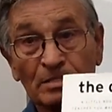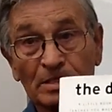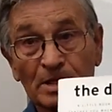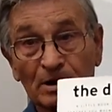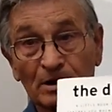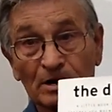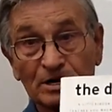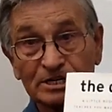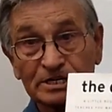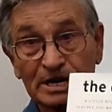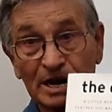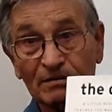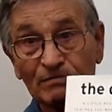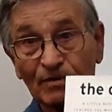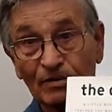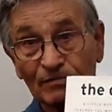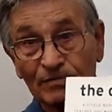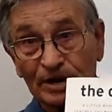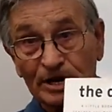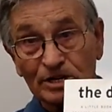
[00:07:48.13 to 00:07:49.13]
There are
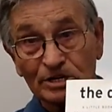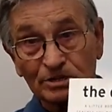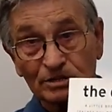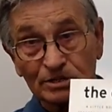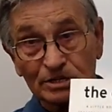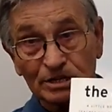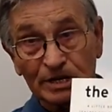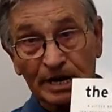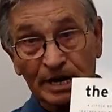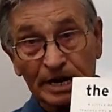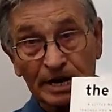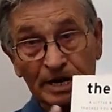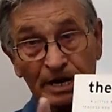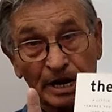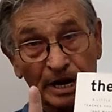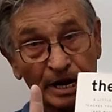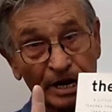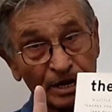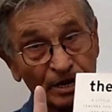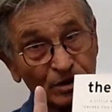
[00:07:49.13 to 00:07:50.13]
several visuals.
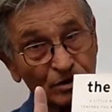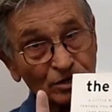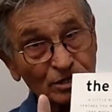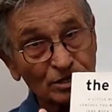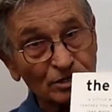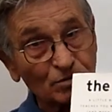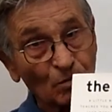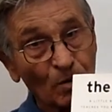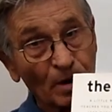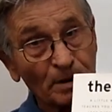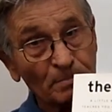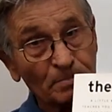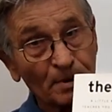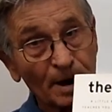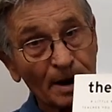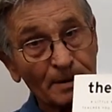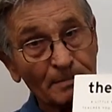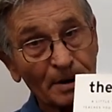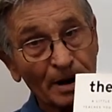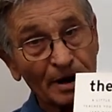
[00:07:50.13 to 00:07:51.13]
He uses one
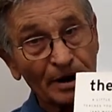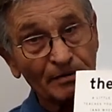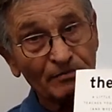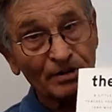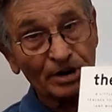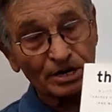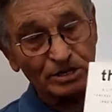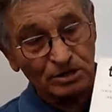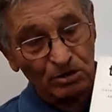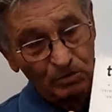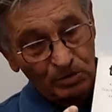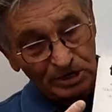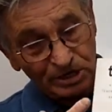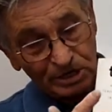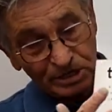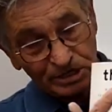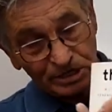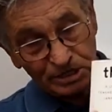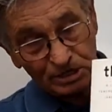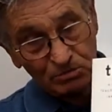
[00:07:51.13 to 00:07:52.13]
primary visual,
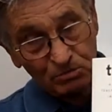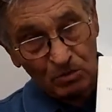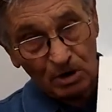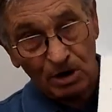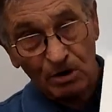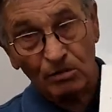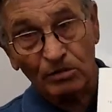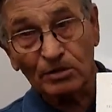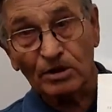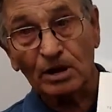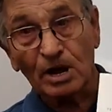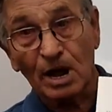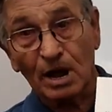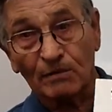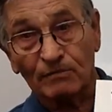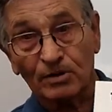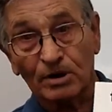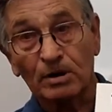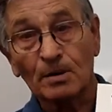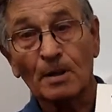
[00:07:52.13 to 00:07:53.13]
which is this one on the
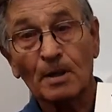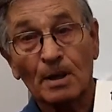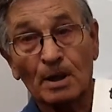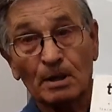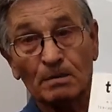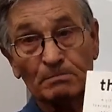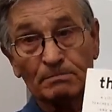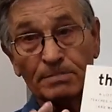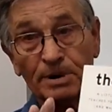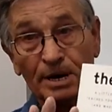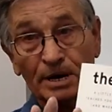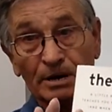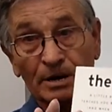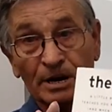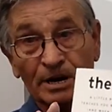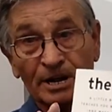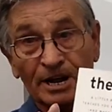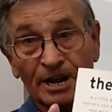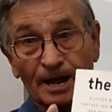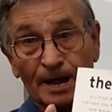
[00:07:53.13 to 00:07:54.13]
cover,
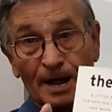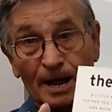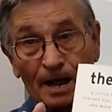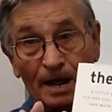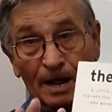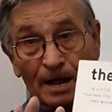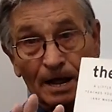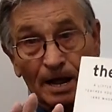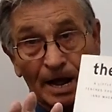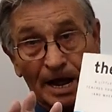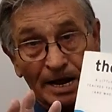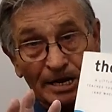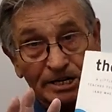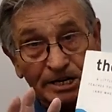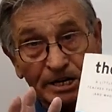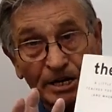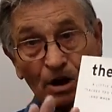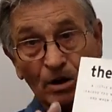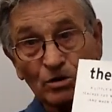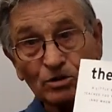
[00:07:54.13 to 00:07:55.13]
but as
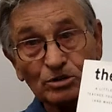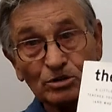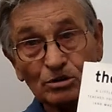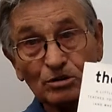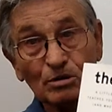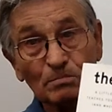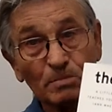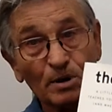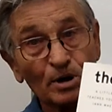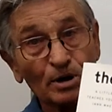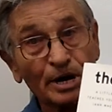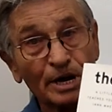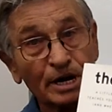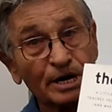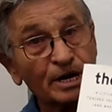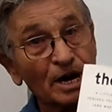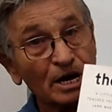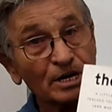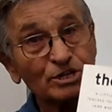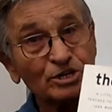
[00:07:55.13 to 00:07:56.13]
he goes through the book, he
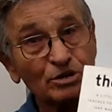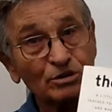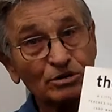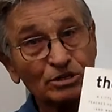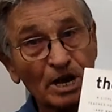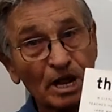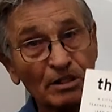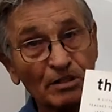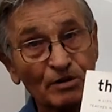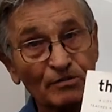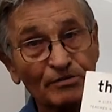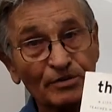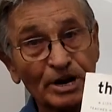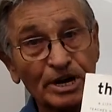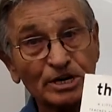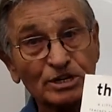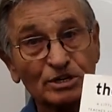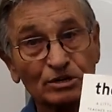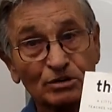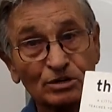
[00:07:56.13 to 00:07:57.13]
does use other
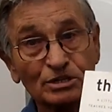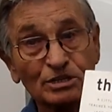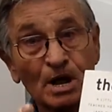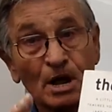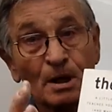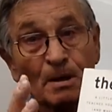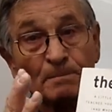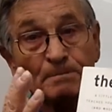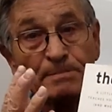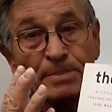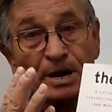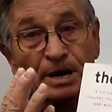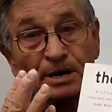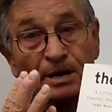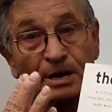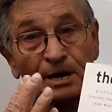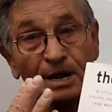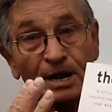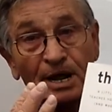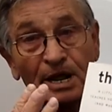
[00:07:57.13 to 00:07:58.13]
visuals,
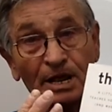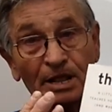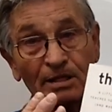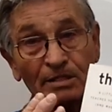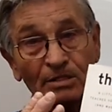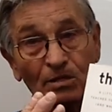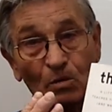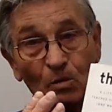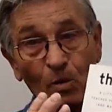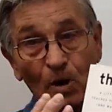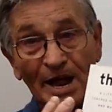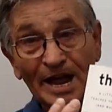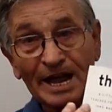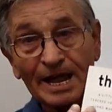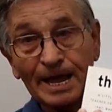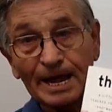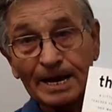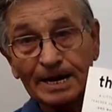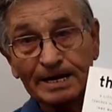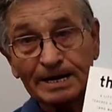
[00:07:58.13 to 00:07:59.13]
but the
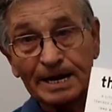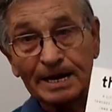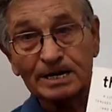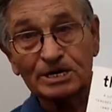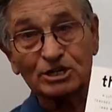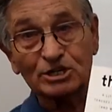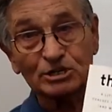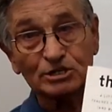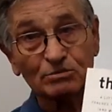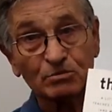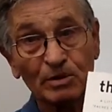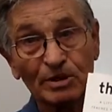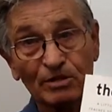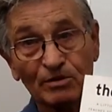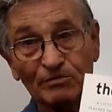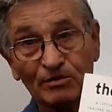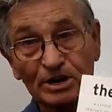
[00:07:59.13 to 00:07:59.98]
way he teaches with